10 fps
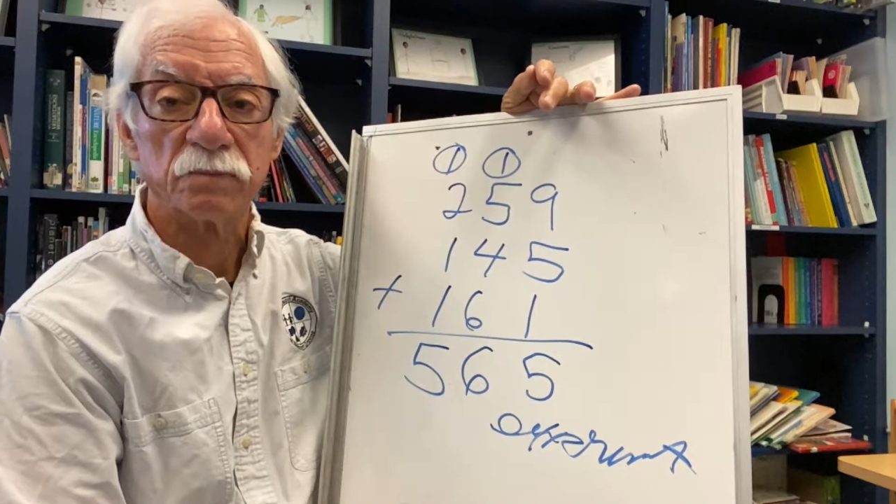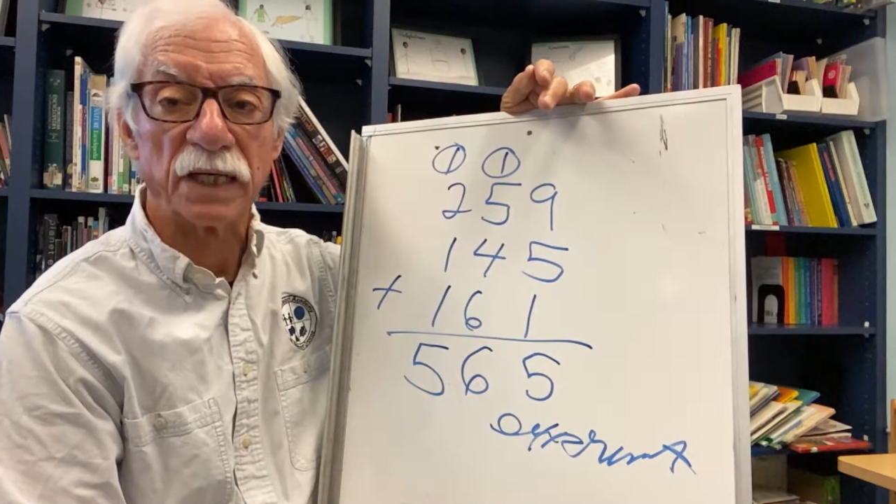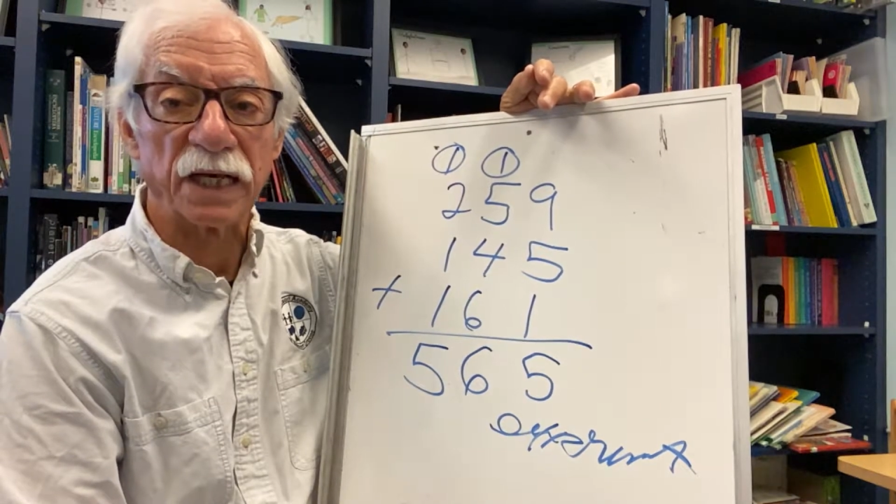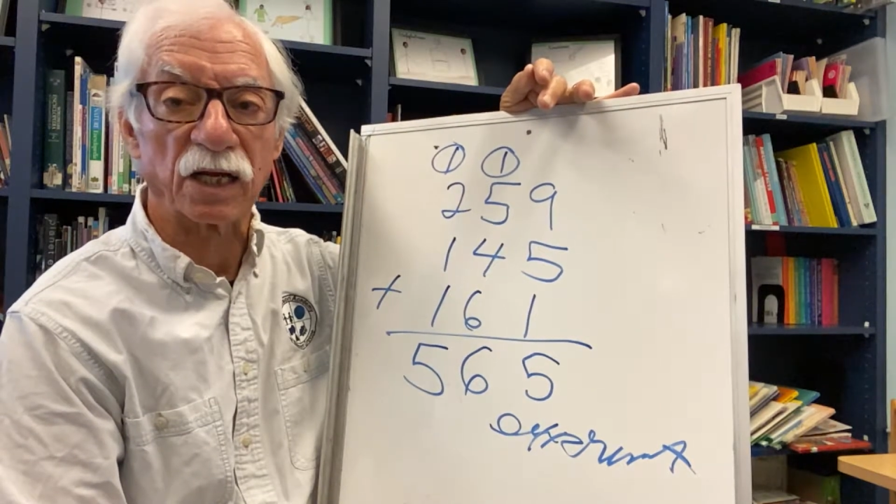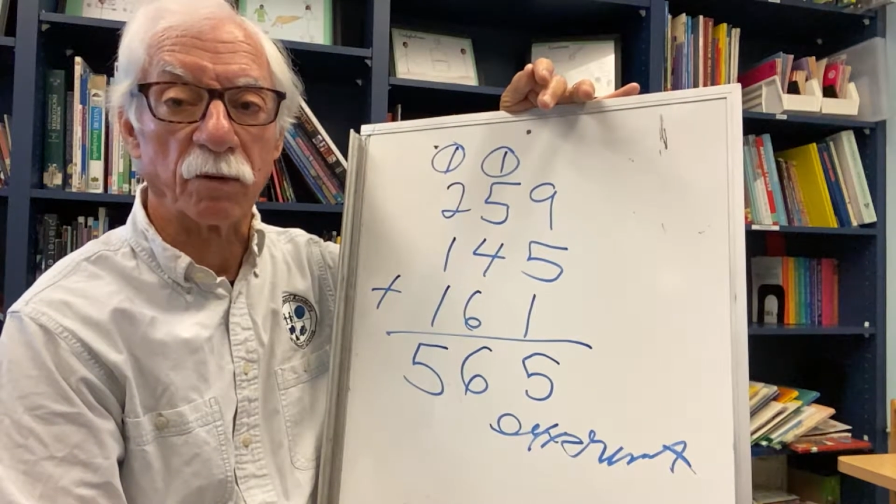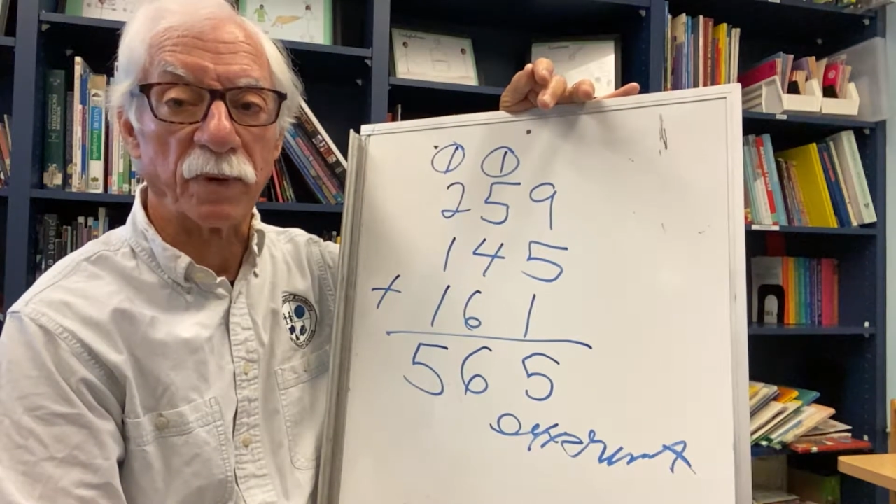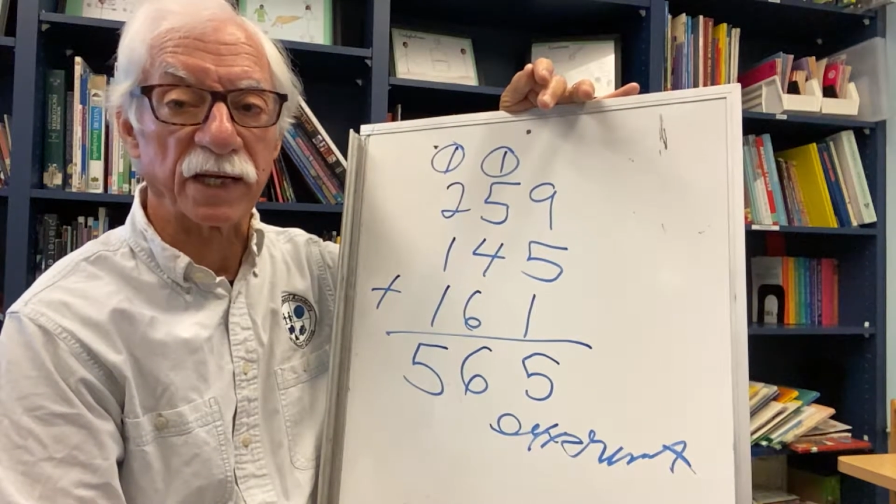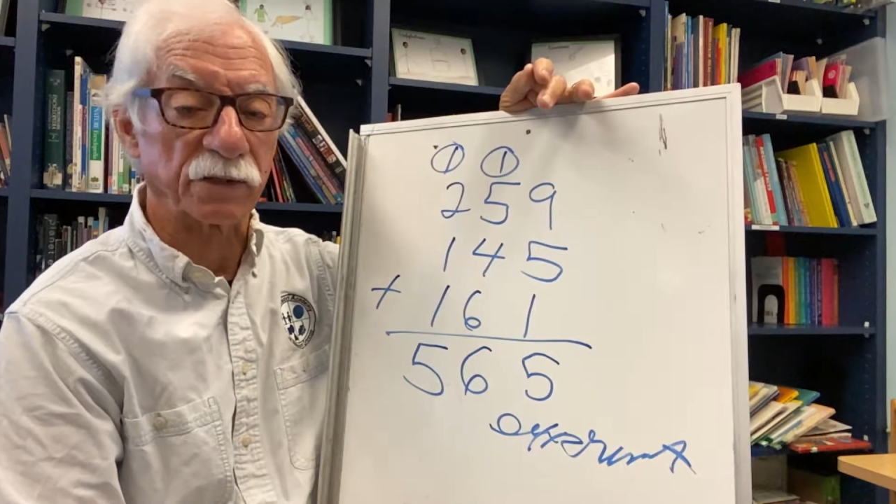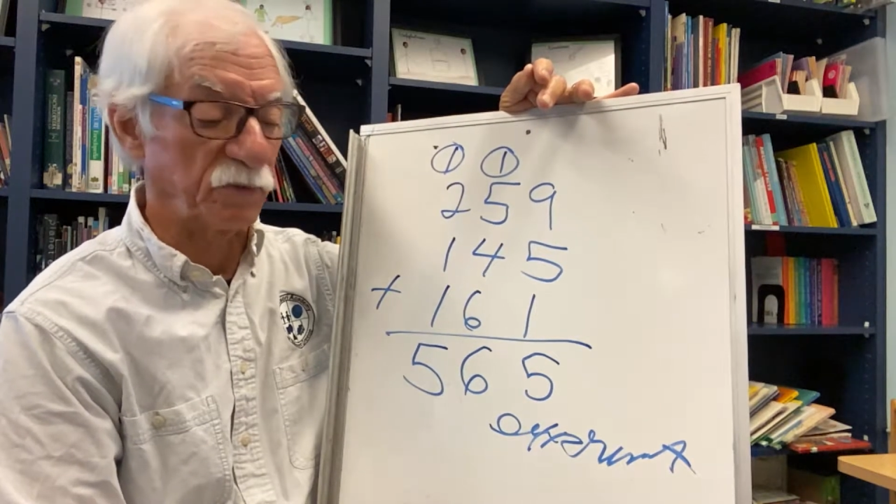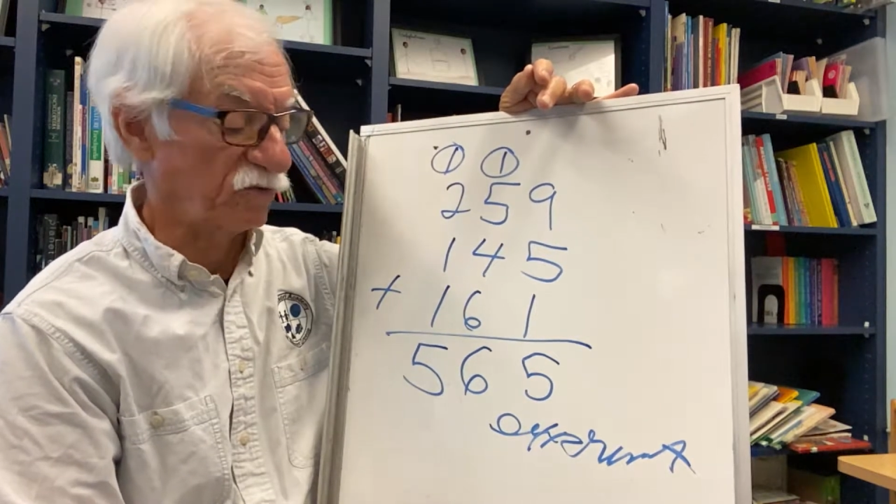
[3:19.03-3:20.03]
And then come
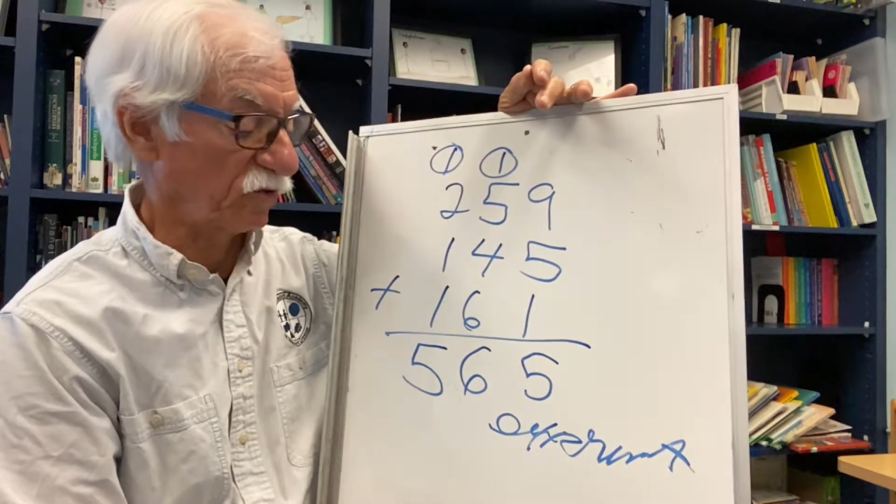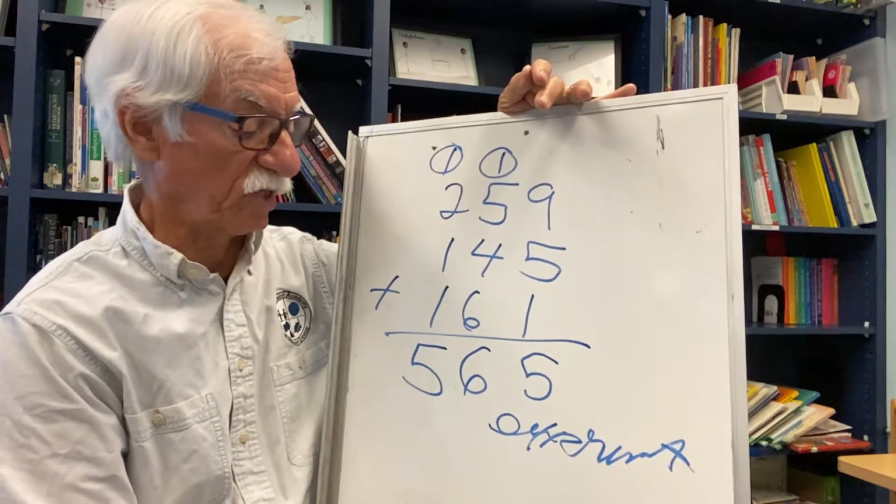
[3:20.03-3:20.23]
back to Mr.